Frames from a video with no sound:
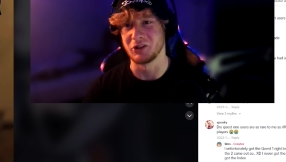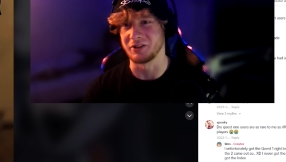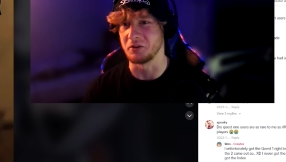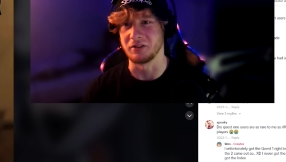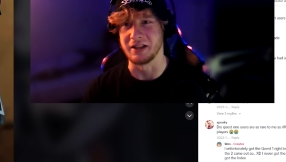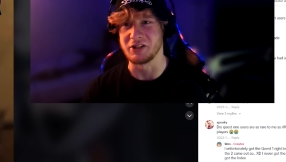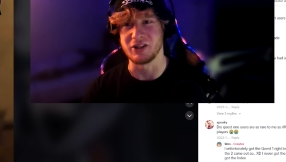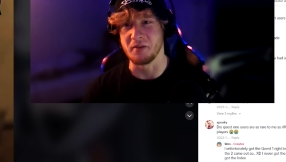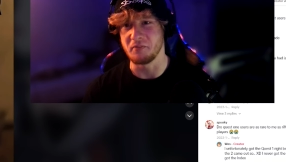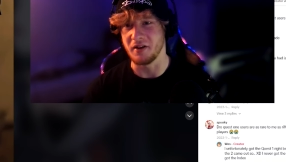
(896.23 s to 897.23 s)
Just
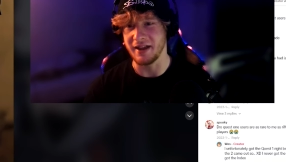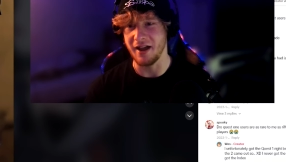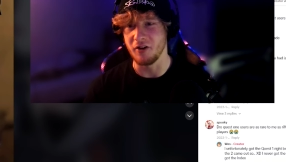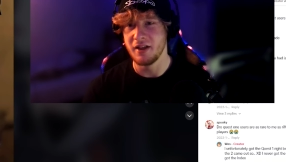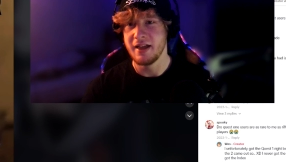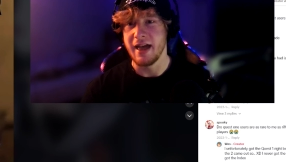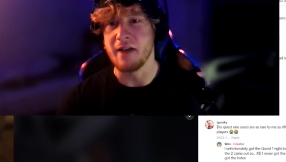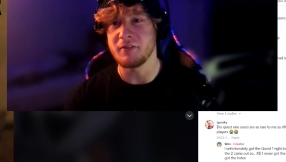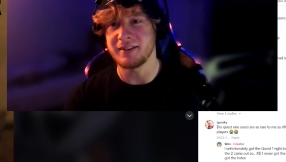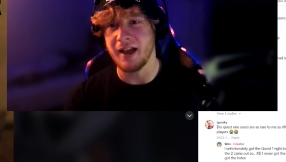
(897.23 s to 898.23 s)
glitching the fuck out.
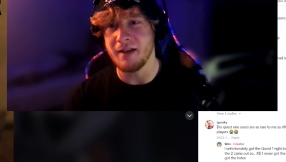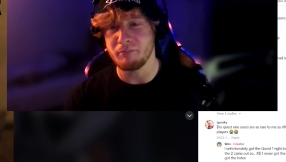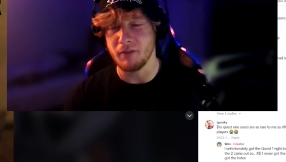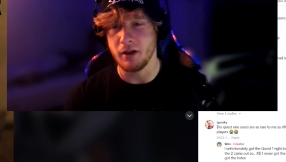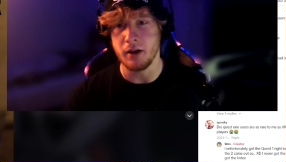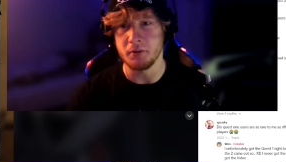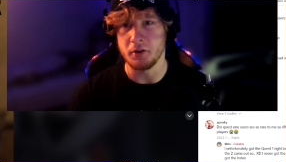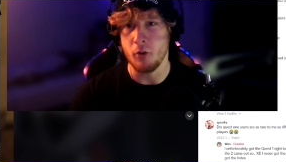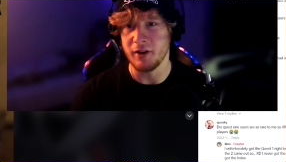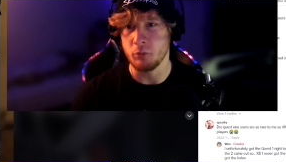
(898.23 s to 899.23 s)
Every time uh,
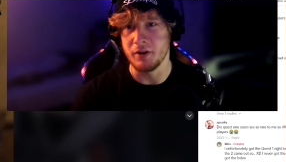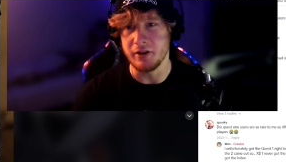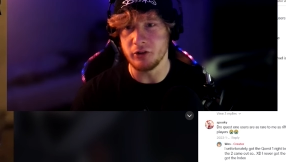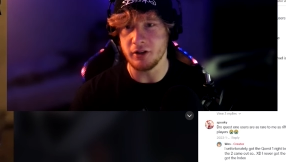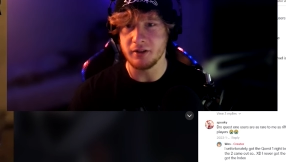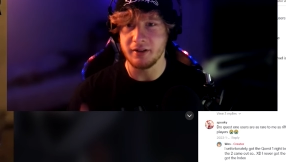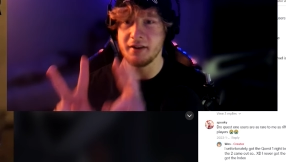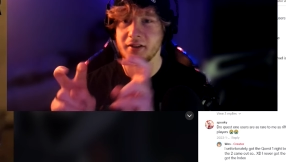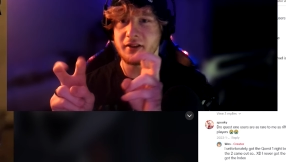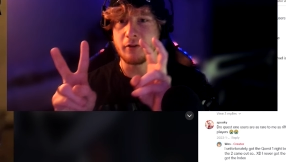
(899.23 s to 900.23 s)
the Quest one user,
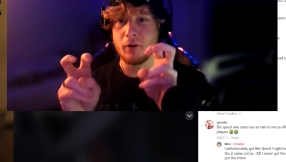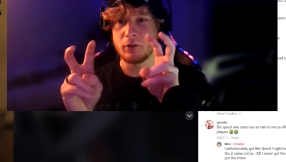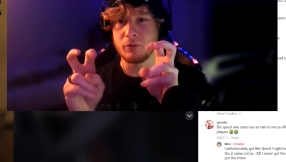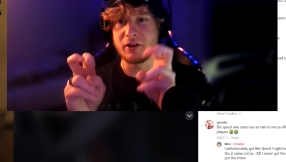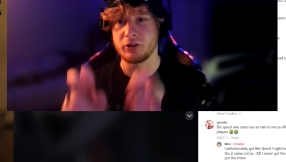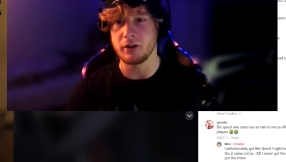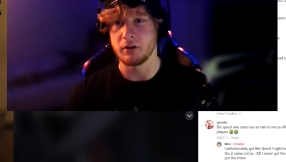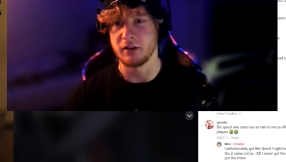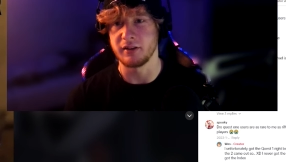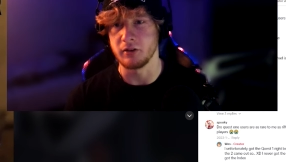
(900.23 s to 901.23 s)
technically the Quest one
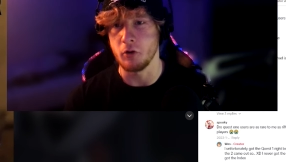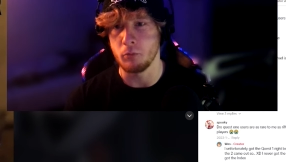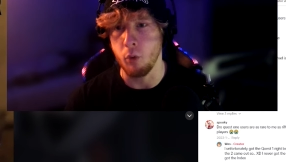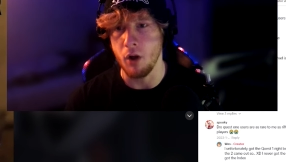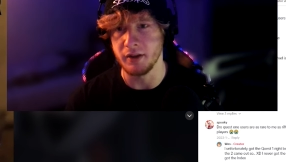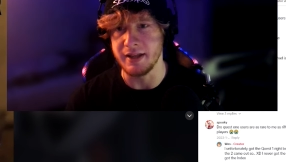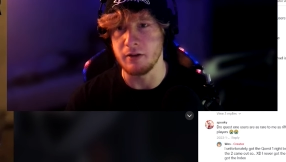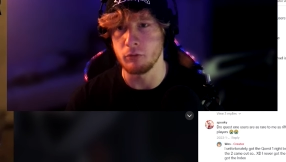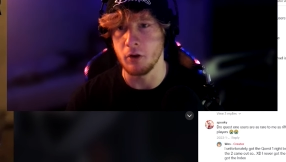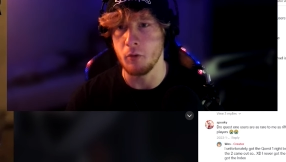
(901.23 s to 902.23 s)
user is a low
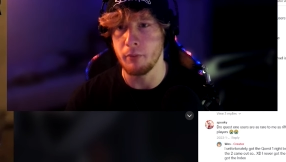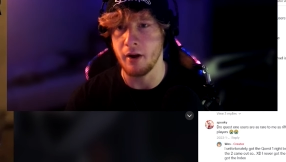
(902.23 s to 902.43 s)
quality, low